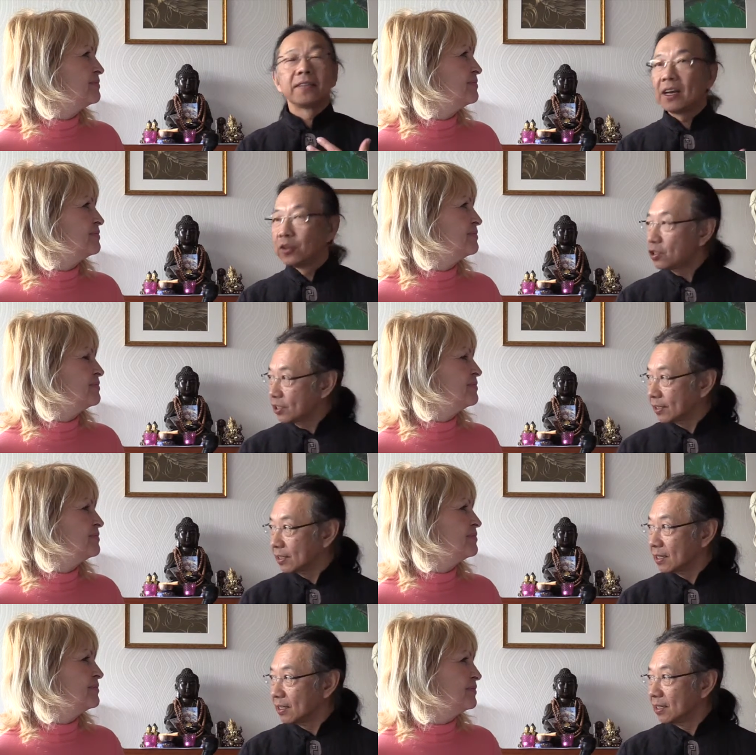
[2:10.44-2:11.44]

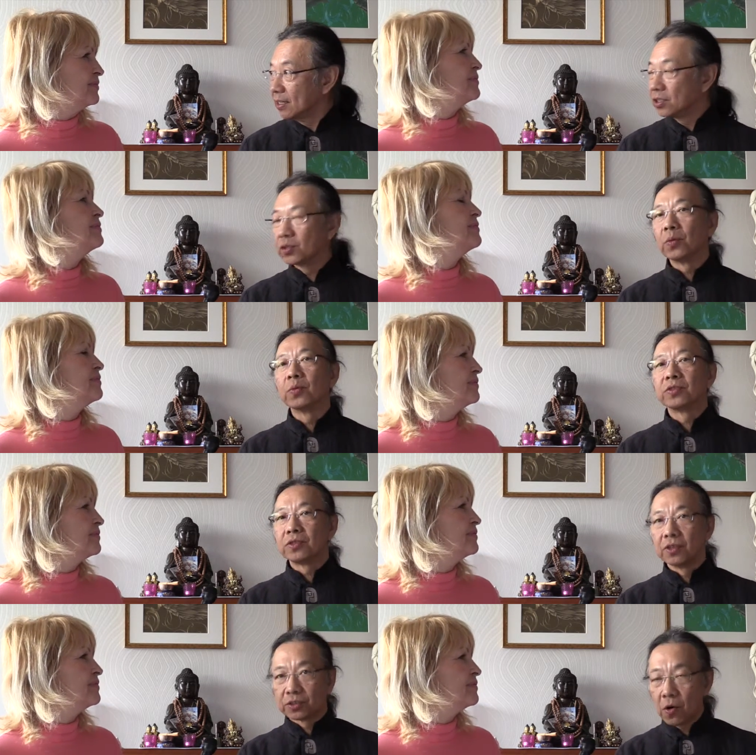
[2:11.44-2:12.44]
Speaker 1: diagnostic. So mm -hmm.
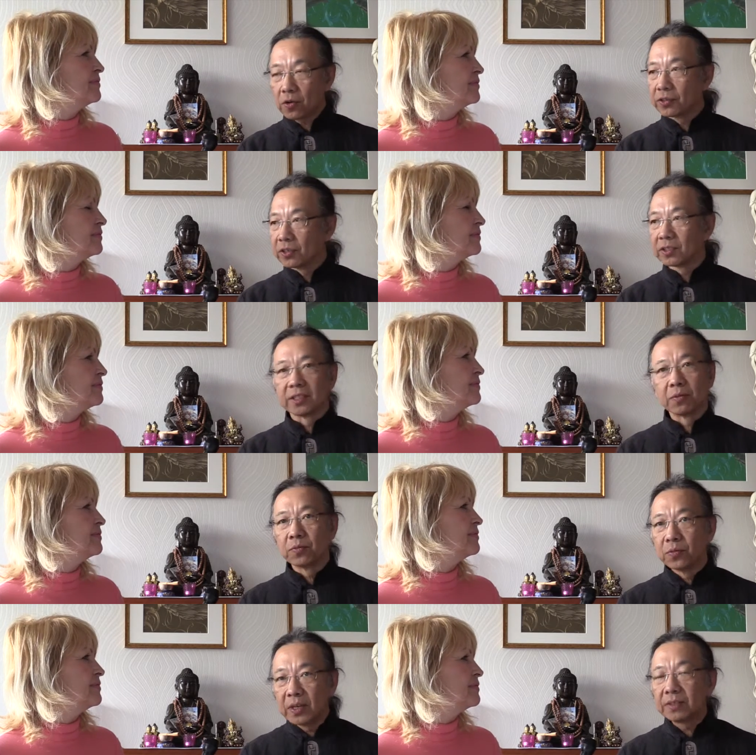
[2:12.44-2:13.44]
the doctors they
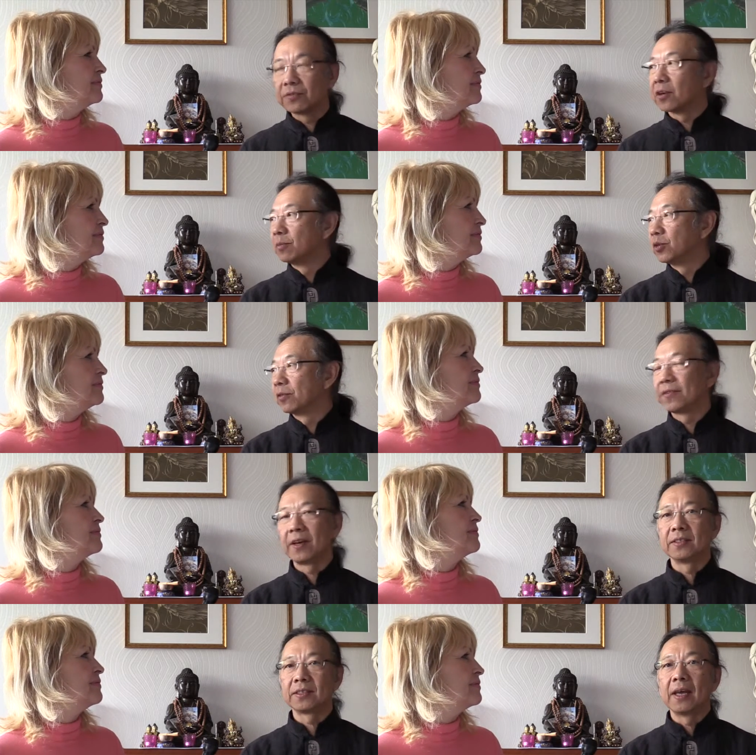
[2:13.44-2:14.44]
read from your
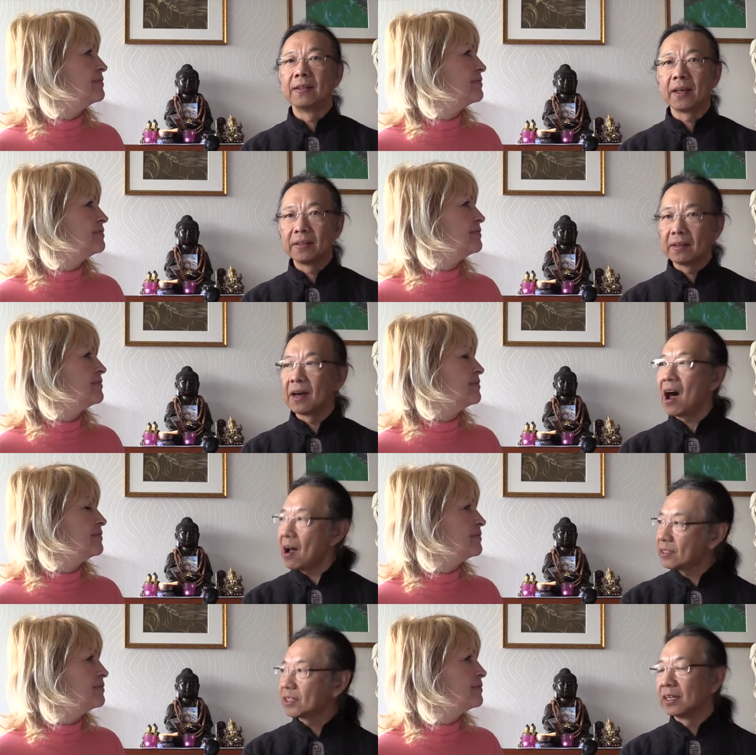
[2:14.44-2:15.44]
face and then
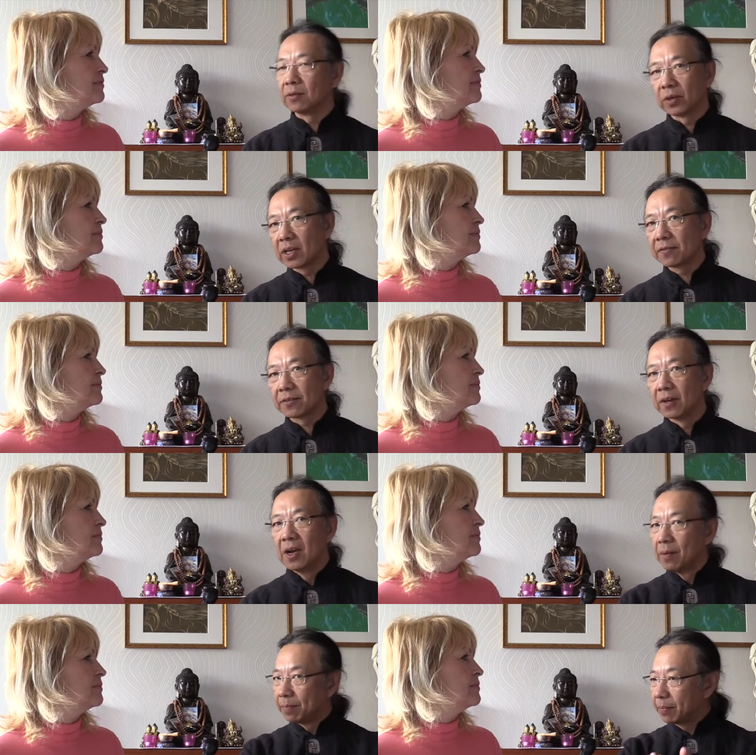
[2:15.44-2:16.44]
asking whatever
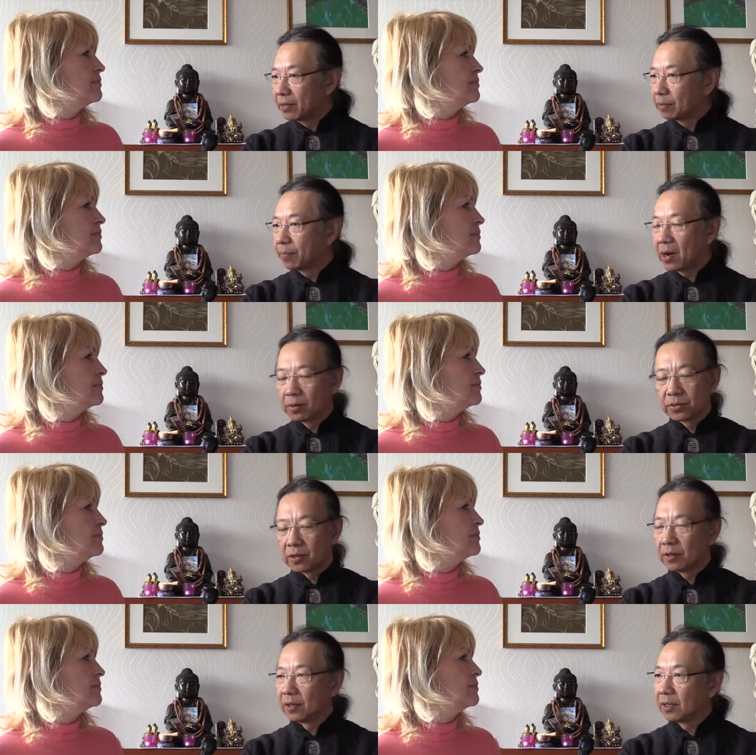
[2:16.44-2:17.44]
maybe the
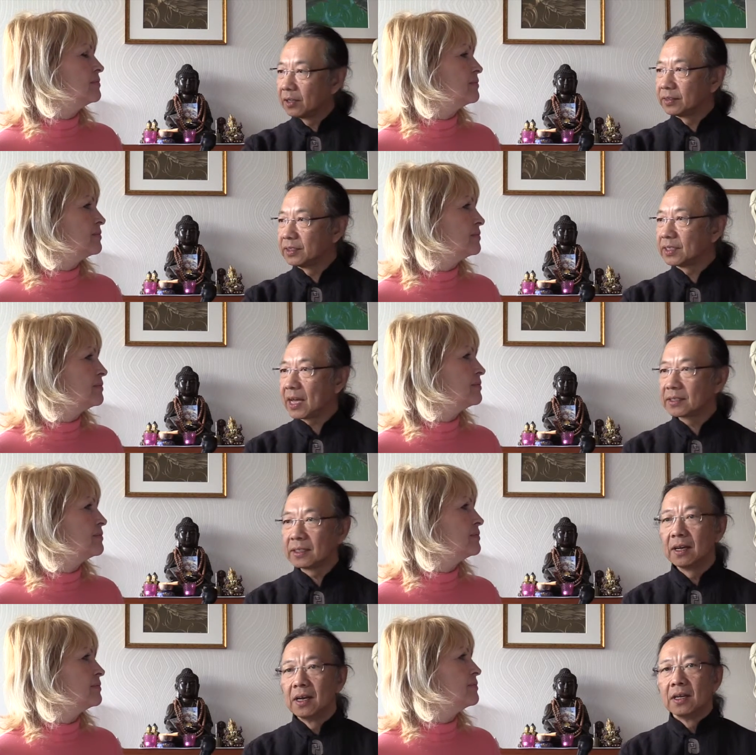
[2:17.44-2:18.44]
pulse are uh,
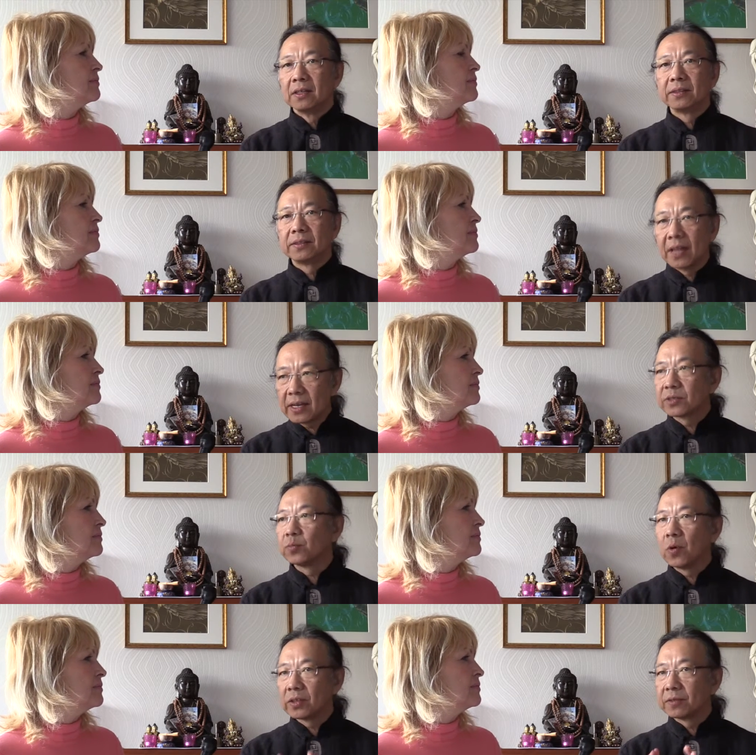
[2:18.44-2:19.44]
detecting. That's
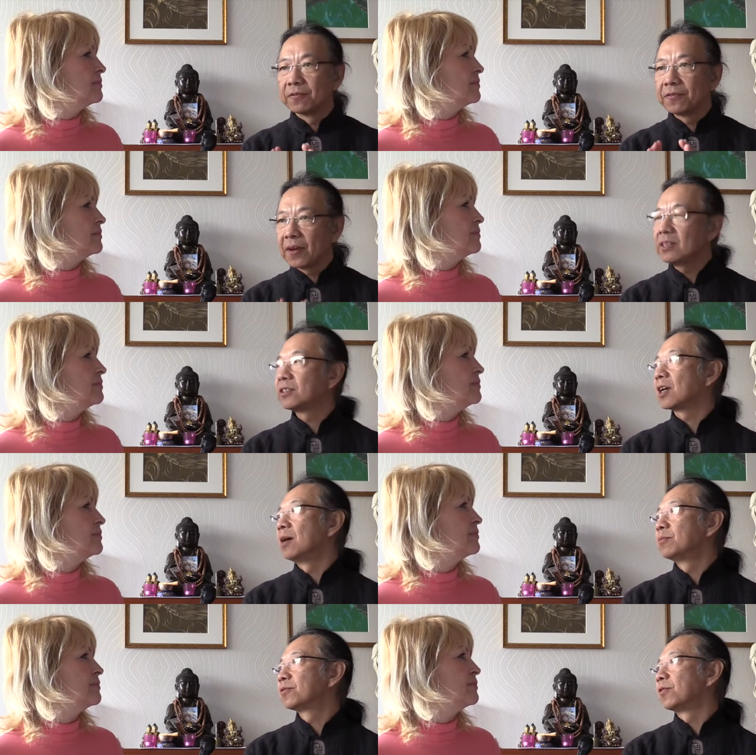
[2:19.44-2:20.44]
what the face
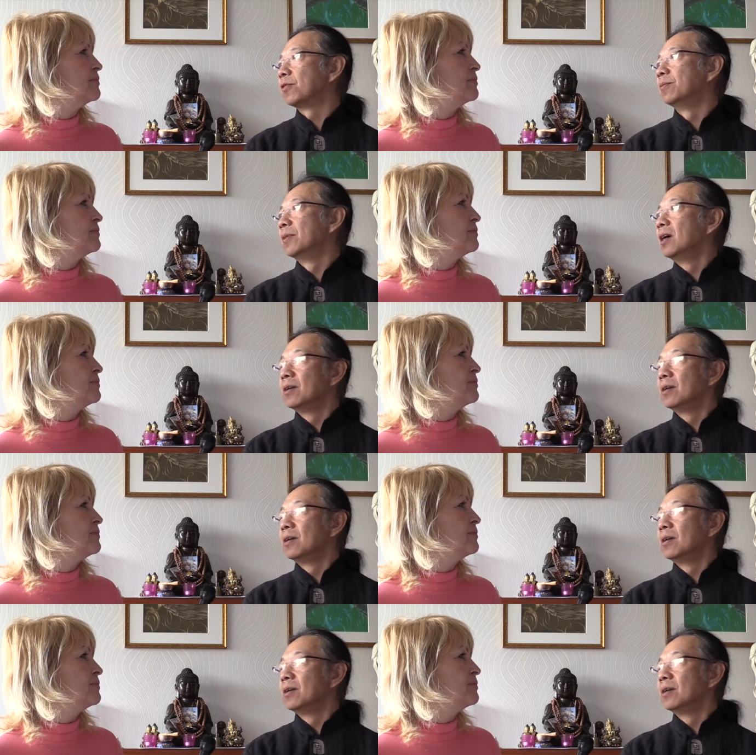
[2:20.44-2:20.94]
comes from